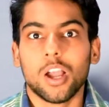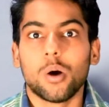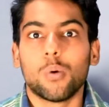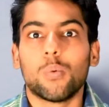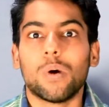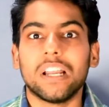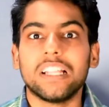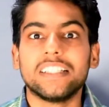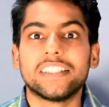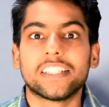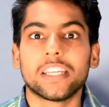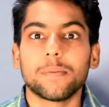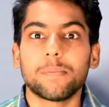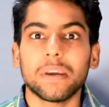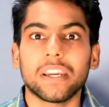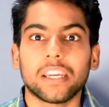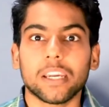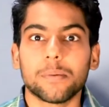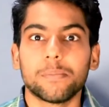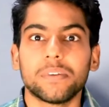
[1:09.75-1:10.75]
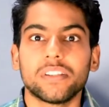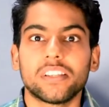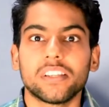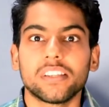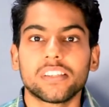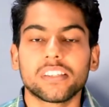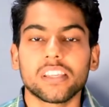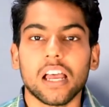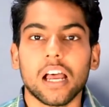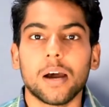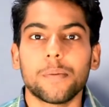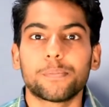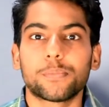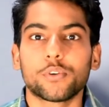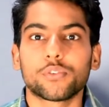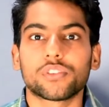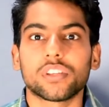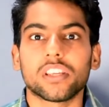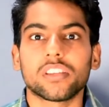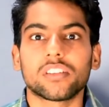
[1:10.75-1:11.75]
while JPEG images are
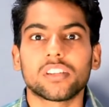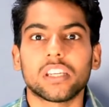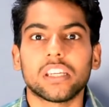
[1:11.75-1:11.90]
processed